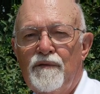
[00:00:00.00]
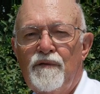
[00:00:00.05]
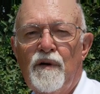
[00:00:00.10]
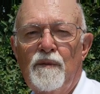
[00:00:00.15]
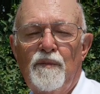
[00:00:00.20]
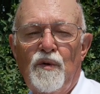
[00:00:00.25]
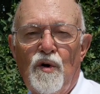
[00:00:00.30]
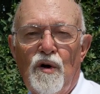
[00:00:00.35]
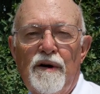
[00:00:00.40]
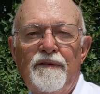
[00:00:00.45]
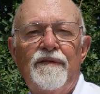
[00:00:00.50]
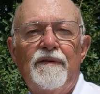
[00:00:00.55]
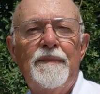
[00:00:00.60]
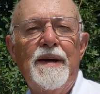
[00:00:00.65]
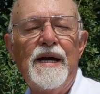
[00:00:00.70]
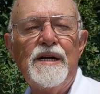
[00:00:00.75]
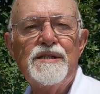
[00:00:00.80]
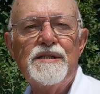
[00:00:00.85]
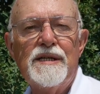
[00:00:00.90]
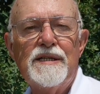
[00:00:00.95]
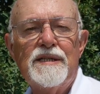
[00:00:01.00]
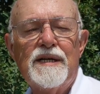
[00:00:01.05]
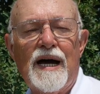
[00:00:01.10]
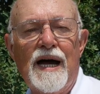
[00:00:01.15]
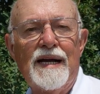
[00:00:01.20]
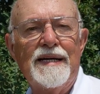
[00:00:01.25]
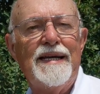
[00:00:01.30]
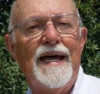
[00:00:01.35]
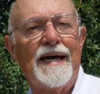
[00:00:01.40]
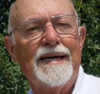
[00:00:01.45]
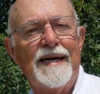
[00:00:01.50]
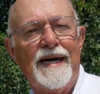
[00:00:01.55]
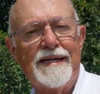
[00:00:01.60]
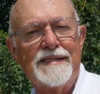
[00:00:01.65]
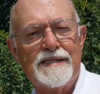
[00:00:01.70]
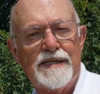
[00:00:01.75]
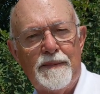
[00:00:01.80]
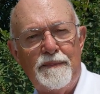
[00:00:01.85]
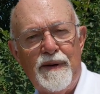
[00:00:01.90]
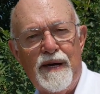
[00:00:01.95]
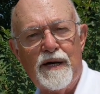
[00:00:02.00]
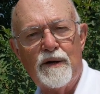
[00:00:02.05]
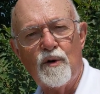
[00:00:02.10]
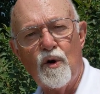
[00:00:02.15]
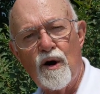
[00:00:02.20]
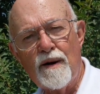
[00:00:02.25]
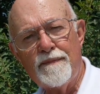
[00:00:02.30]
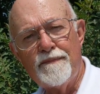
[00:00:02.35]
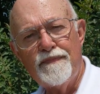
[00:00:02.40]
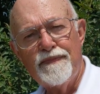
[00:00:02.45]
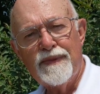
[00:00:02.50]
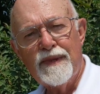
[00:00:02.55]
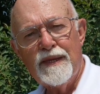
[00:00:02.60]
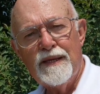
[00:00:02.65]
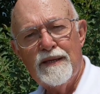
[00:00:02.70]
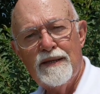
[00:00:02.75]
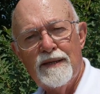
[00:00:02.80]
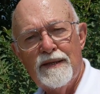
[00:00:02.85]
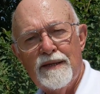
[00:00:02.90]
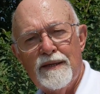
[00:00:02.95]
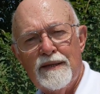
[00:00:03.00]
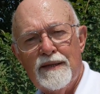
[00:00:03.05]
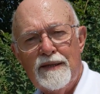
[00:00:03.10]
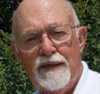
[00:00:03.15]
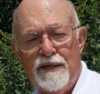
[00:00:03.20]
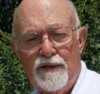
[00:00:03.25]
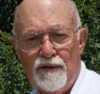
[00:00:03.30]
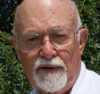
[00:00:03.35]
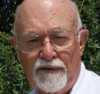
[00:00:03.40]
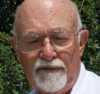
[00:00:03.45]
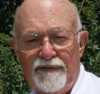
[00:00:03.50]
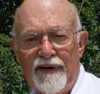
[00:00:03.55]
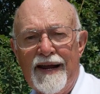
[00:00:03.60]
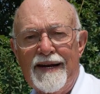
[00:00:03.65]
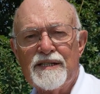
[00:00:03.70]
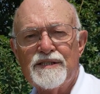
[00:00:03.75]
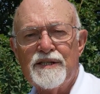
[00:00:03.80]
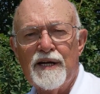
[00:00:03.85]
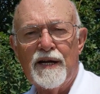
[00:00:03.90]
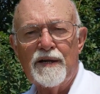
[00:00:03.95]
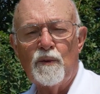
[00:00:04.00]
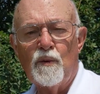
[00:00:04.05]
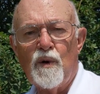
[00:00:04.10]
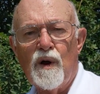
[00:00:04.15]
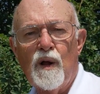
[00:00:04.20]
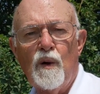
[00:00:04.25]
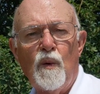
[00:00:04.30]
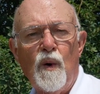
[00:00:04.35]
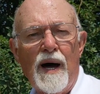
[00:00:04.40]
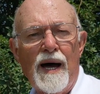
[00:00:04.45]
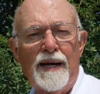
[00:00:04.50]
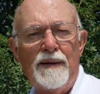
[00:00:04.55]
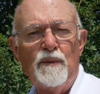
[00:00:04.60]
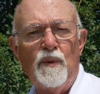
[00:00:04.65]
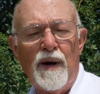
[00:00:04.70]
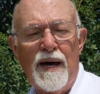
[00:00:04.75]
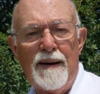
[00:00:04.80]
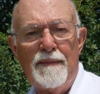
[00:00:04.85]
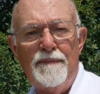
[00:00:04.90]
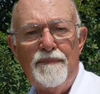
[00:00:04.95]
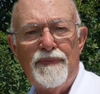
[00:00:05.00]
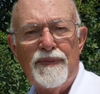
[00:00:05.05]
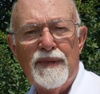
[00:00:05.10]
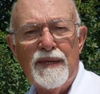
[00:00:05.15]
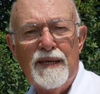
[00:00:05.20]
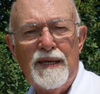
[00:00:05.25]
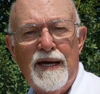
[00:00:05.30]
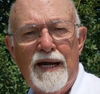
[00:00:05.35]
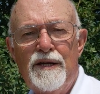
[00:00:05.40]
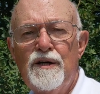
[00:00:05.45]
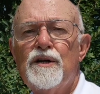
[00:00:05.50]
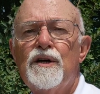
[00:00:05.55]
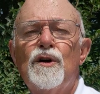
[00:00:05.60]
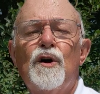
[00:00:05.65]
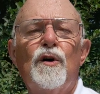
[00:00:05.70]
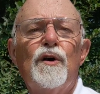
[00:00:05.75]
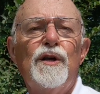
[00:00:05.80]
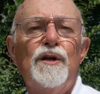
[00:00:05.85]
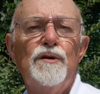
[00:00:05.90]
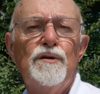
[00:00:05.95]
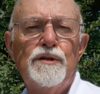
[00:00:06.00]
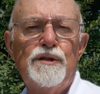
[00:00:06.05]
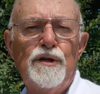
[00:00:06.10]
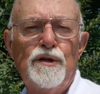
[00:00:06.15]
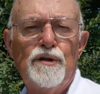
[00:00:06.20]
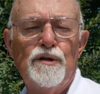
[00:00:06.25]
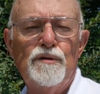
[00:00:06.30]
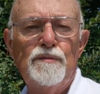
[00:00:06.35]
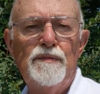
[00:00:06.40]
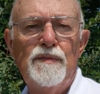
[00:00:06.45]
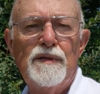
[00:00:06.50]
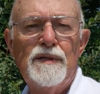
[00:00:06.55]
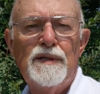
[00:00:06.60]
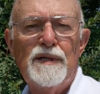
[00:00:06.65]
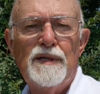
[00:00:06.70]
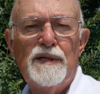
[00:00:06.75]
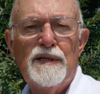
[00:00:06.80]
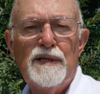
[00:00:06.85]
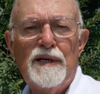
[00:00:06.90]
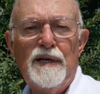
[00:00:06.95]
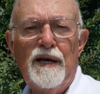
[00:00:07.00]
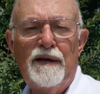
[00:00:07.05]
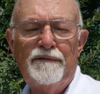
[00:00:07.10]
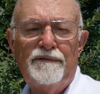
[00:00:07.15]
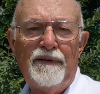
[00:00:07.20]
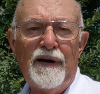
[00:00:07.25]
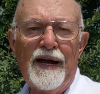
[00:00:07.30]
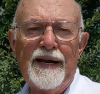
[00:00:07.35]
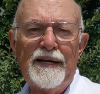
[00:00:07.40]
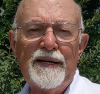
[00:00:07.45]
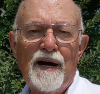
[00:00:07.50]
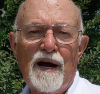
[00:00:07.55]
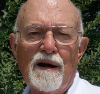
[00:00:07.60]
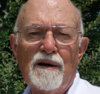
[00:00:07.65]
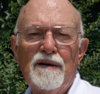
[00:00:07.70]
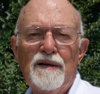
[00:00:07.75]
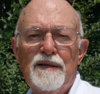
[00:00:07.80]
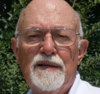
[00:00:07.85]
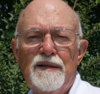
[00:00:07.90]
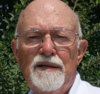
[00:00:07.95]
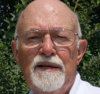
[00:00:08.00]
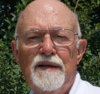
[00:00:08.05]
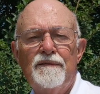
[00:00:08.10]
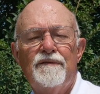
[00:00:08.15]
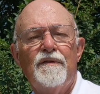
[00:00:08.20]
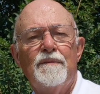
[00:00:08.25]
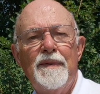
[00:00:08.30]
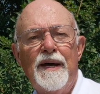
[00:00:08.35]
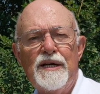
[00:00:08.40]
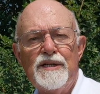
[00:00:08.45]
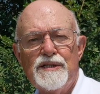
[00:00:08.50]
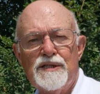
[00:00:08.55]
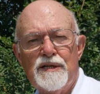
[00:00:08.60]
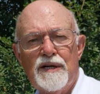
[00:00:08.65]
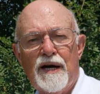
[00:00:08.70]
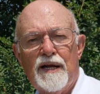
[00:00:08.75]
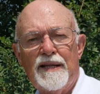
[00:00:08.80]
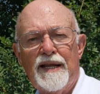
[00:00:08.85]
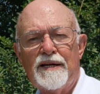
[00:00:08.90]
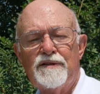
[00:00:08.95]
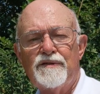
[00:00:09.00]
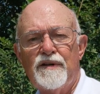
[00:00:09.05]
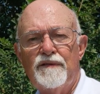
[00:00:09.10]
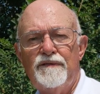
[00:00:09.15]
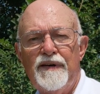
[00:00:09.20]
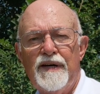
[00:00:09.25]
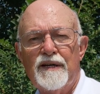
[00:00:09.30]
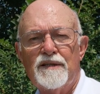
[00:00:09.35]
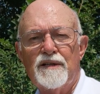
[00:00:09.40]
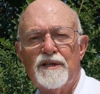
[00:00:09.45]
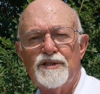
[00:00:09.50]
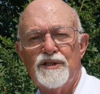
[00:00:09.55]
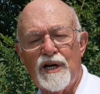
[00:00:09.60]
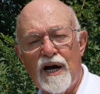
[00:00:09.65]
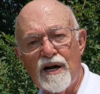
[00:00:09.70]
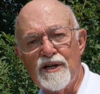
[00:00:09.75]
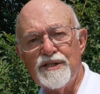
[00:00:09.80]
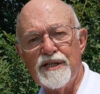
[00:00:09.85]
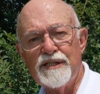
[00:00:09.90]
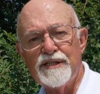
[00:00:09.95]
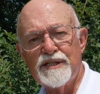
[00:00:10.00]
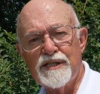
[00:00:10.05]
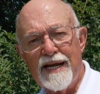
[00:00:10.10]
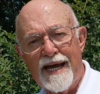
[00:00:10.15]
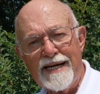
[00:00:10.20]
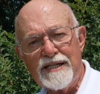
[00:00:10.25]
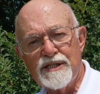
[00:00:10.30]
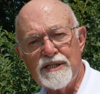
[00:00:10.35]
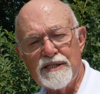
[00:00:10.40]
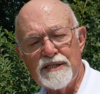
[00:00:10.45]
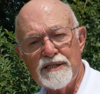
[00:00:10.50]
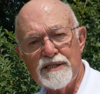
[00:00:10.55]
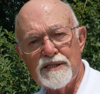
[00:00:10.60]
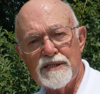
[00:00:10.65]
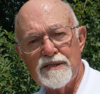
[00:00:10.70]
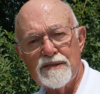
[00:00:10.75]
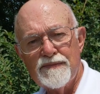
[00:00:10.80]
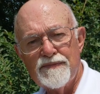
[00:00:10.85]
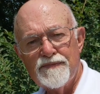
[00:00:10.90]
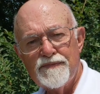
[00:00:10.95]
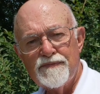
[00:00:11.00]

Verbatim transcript: For more information, contact XCP Corp. You can find us on the World Wide Web, and you can go to YouTube and find our information on electric vehicle charging stations